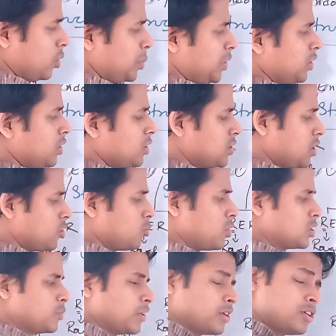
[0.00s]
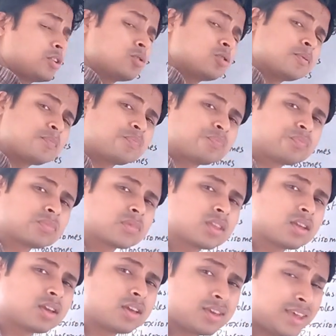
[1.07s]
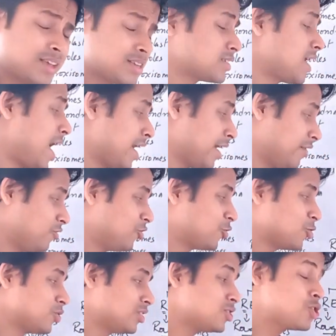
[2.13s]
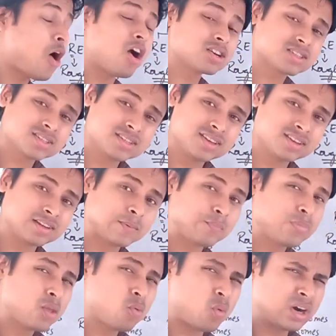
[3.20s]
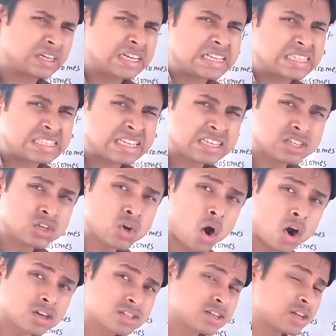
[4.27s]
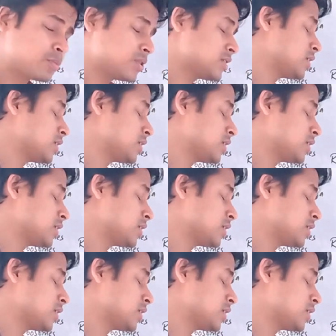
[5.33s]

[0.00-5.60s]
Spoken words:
reticulum and this endoplasmic reticulum. Yes, I have drawn dots here. What does this dots